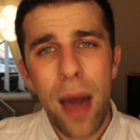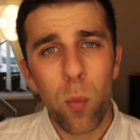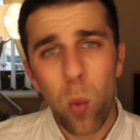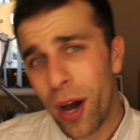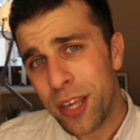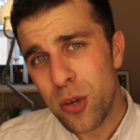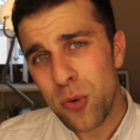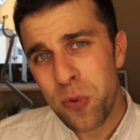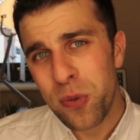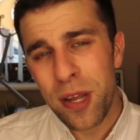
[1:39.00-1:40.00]
and why you
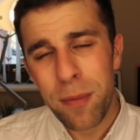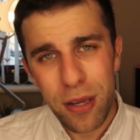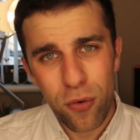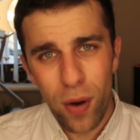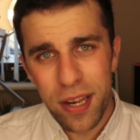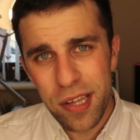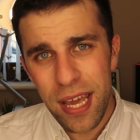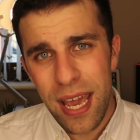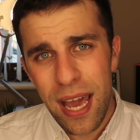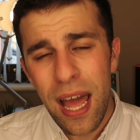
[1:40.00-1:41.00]
use it. It'd be great to
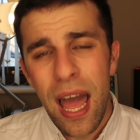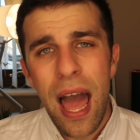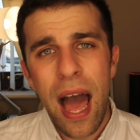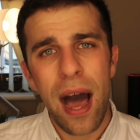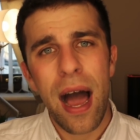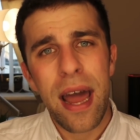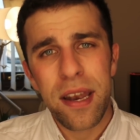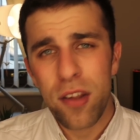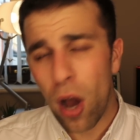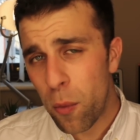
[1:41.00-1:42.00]
hear. Uh,
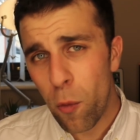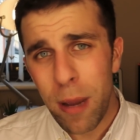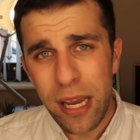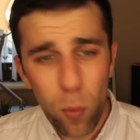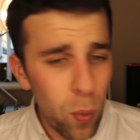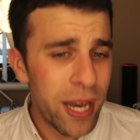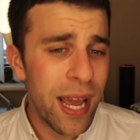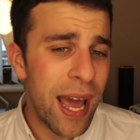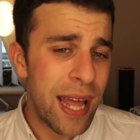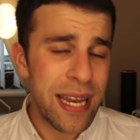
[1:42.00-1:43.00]
and I will pick a
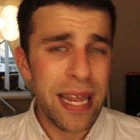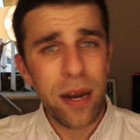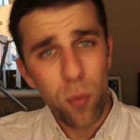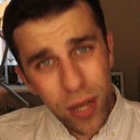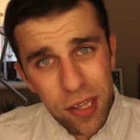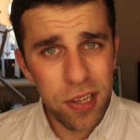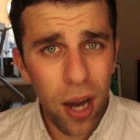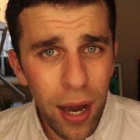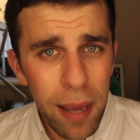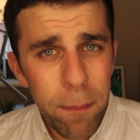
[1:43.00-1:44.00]
winner in, in a week's
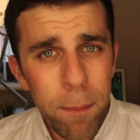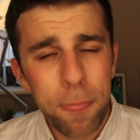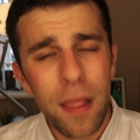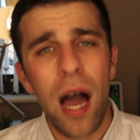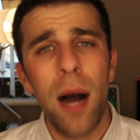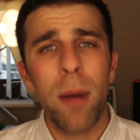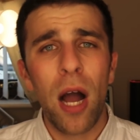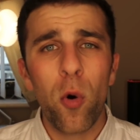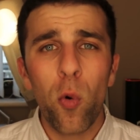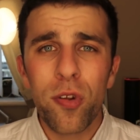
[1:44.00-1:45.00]
time. Um,
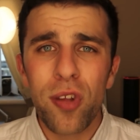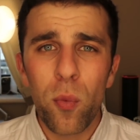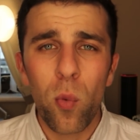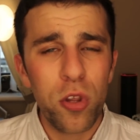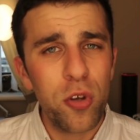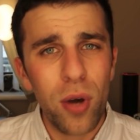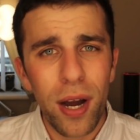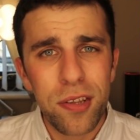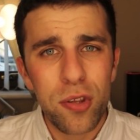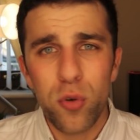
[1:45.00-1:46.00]
I also want you
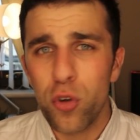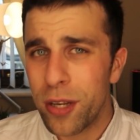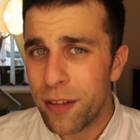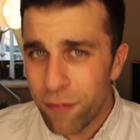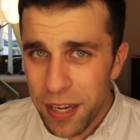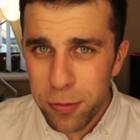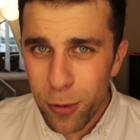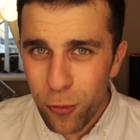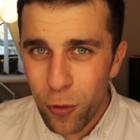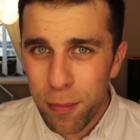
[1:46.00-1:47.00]
guys to join the
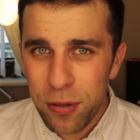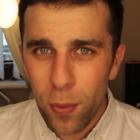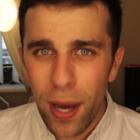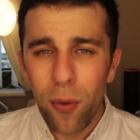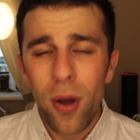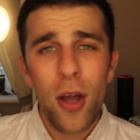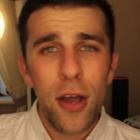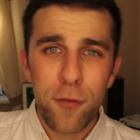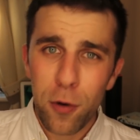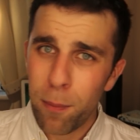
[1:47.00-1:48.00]
Facebook group as well.
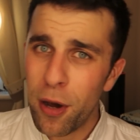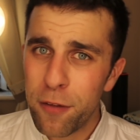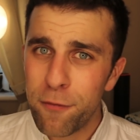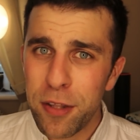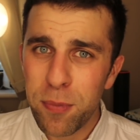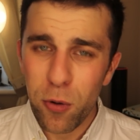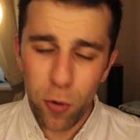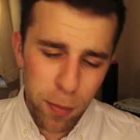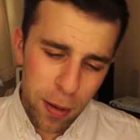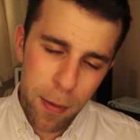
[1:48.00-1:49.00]
If you're not part of the Facebook
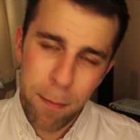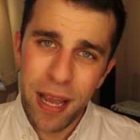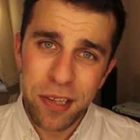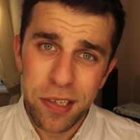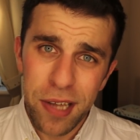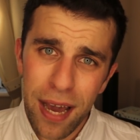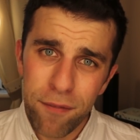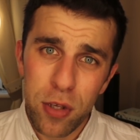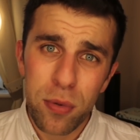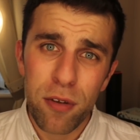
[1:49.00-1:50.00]
group, it'd be amazing to
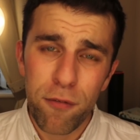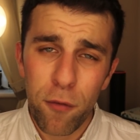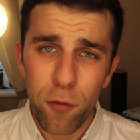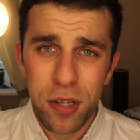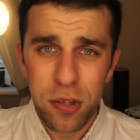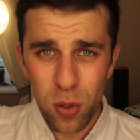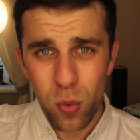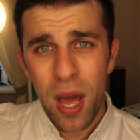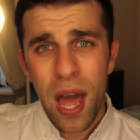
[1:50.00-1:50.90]
have you, so feel free to